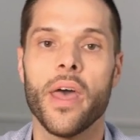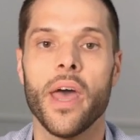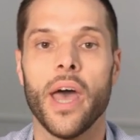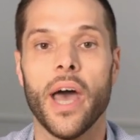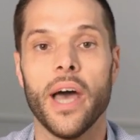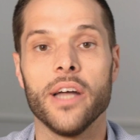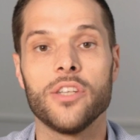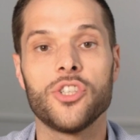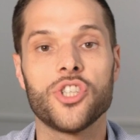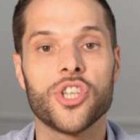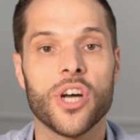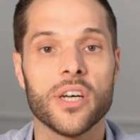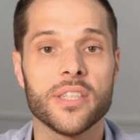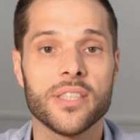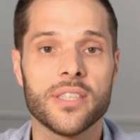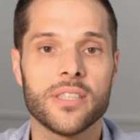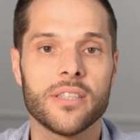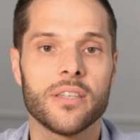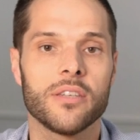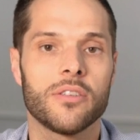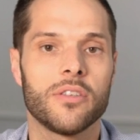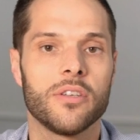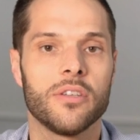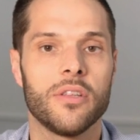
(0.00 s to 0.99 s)

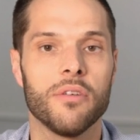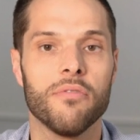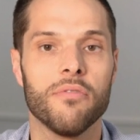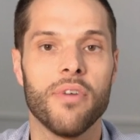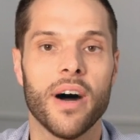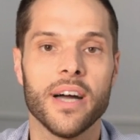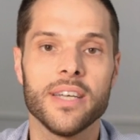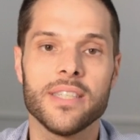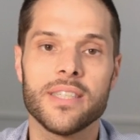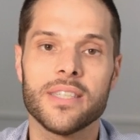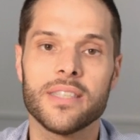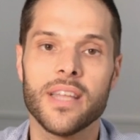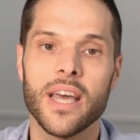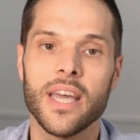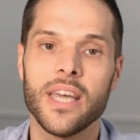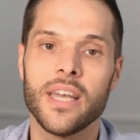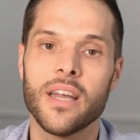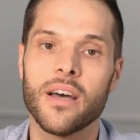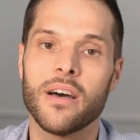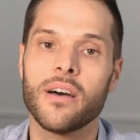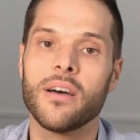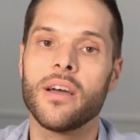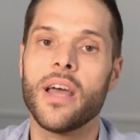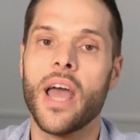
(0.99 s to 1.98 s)
Adjust the device
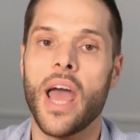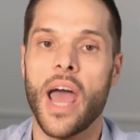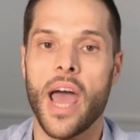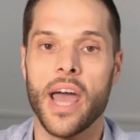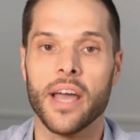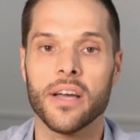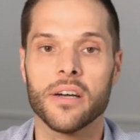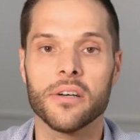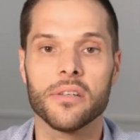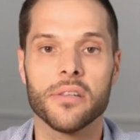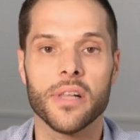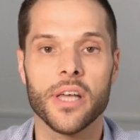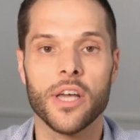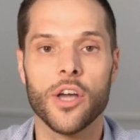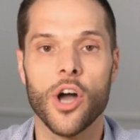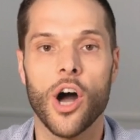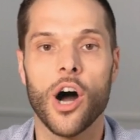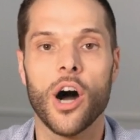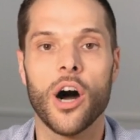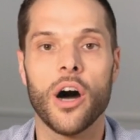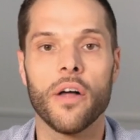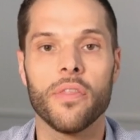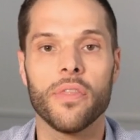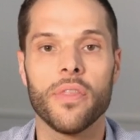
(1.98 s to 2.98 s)
data and click
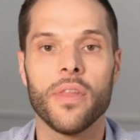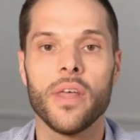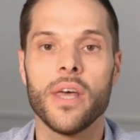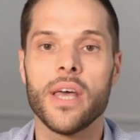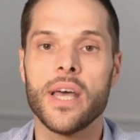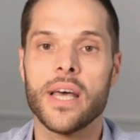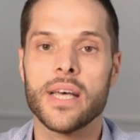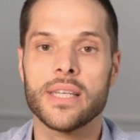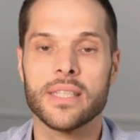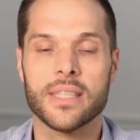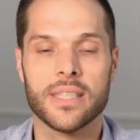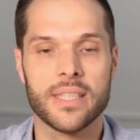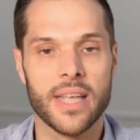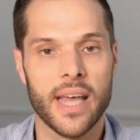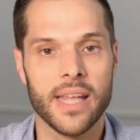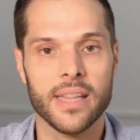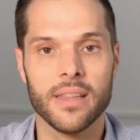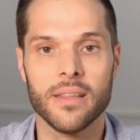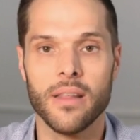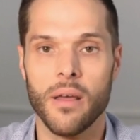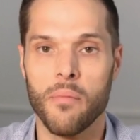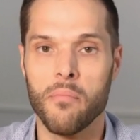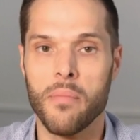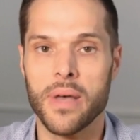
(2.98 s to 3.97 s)
on
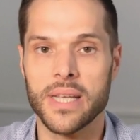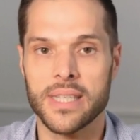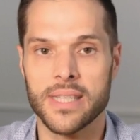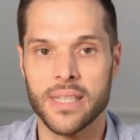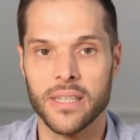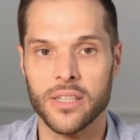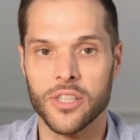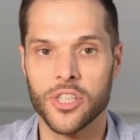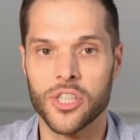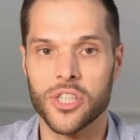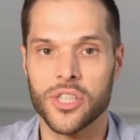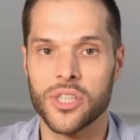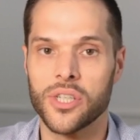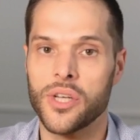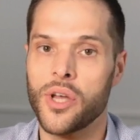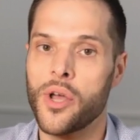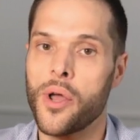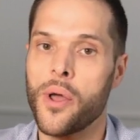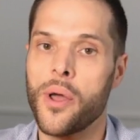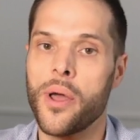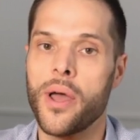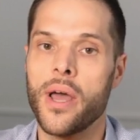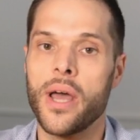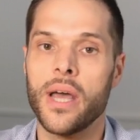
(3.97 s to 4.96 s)
Send Message.
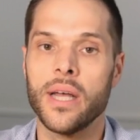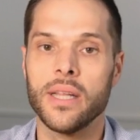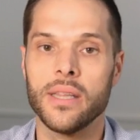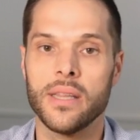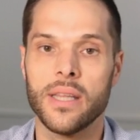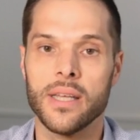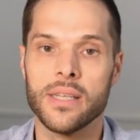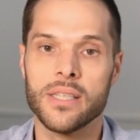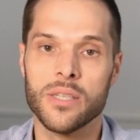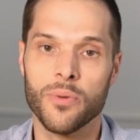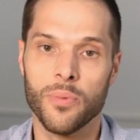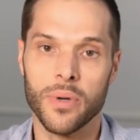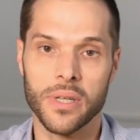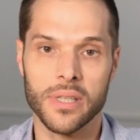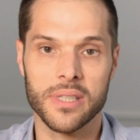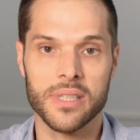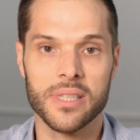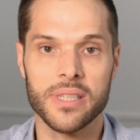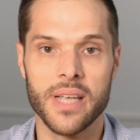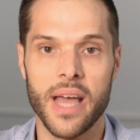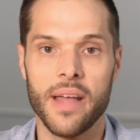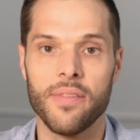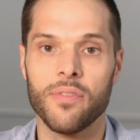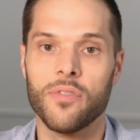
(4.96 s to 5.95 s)
This will
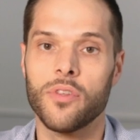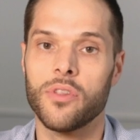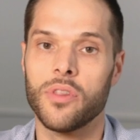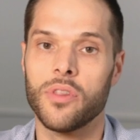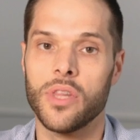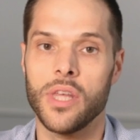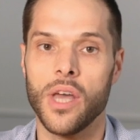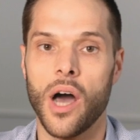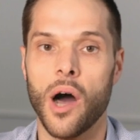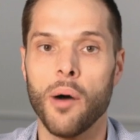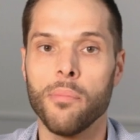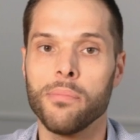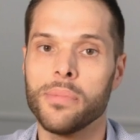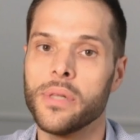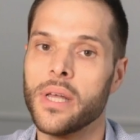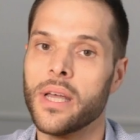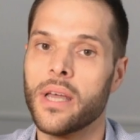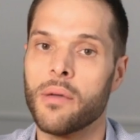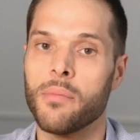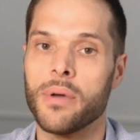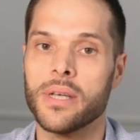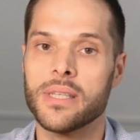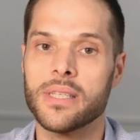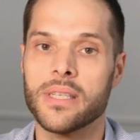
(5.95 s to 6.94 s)
send the uplink
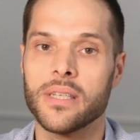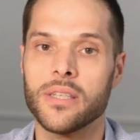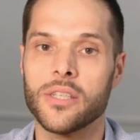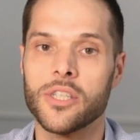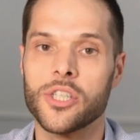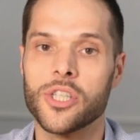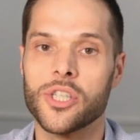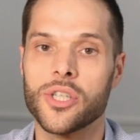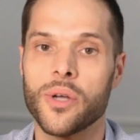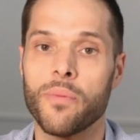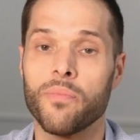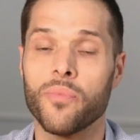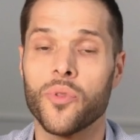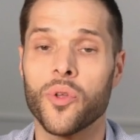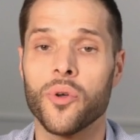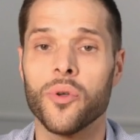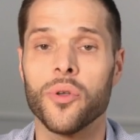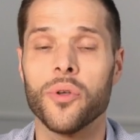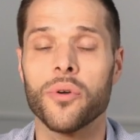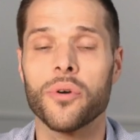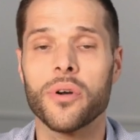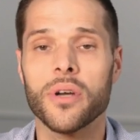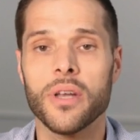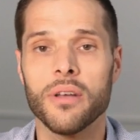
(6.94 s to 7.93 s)
message to
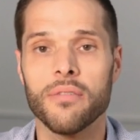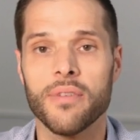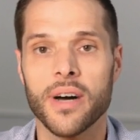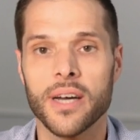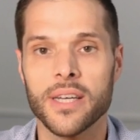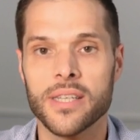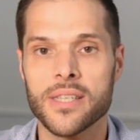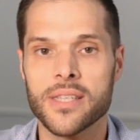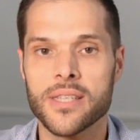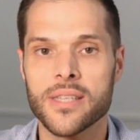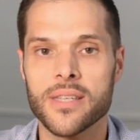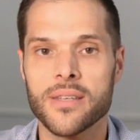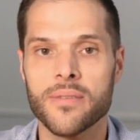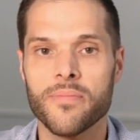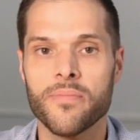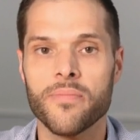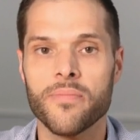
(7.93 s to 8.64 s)
your device.